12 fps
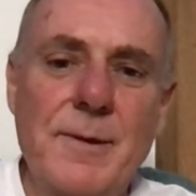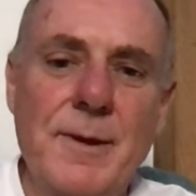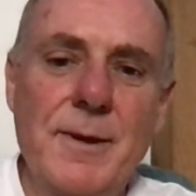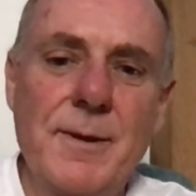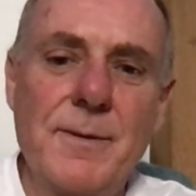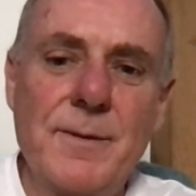
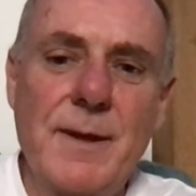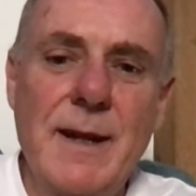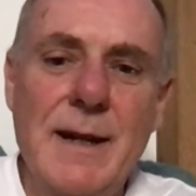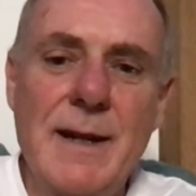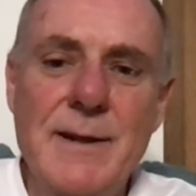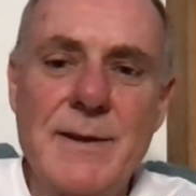
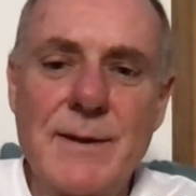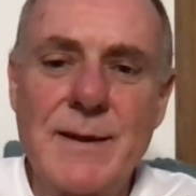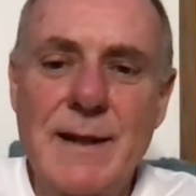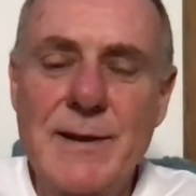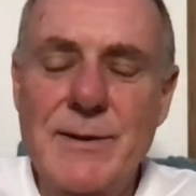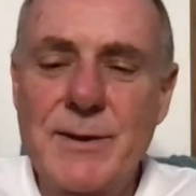Okay, so
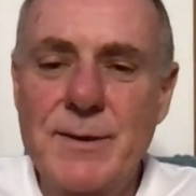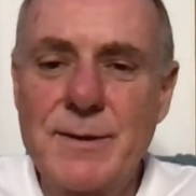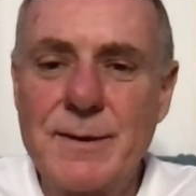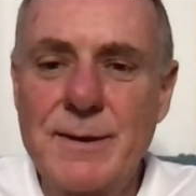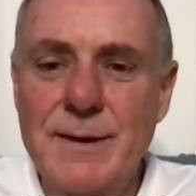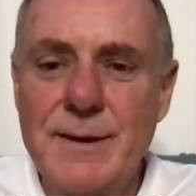that's
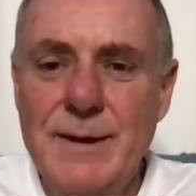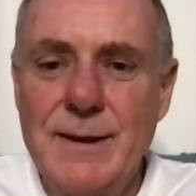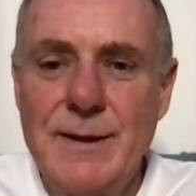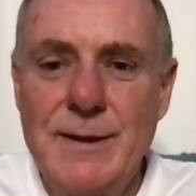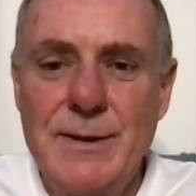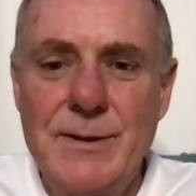
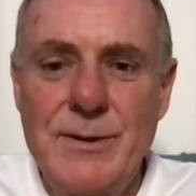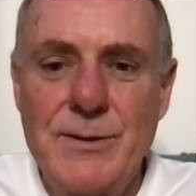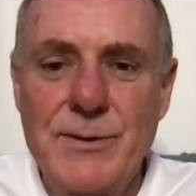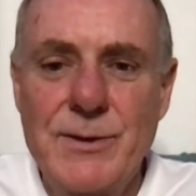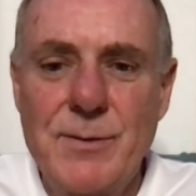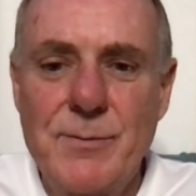
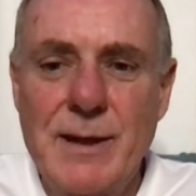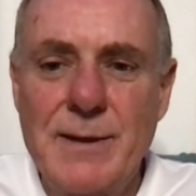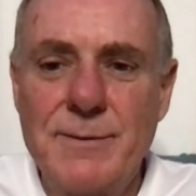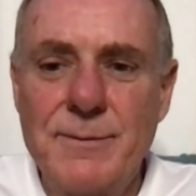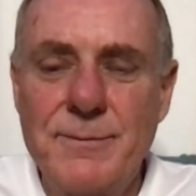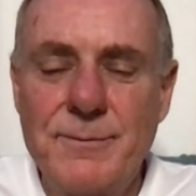just
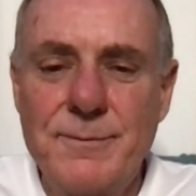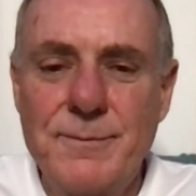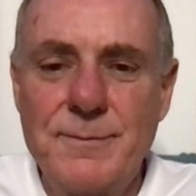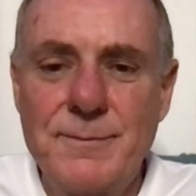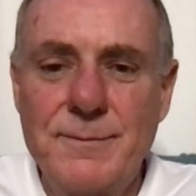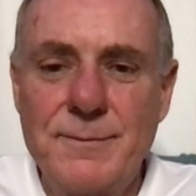about,
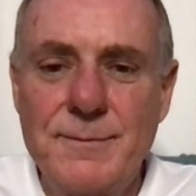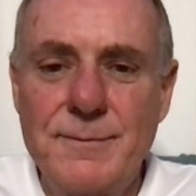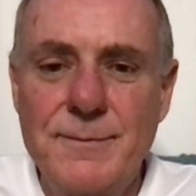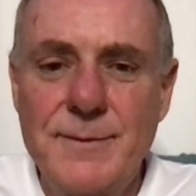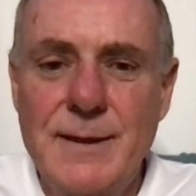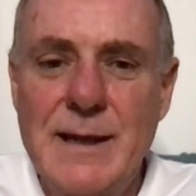
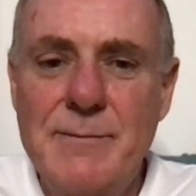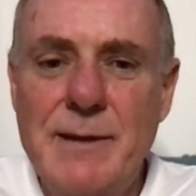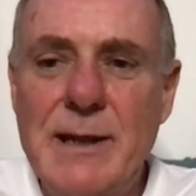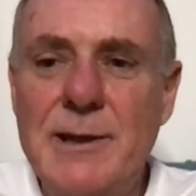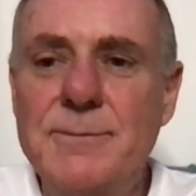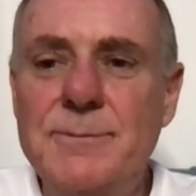there we
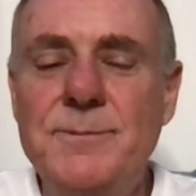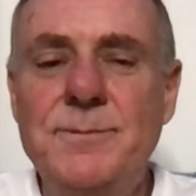go.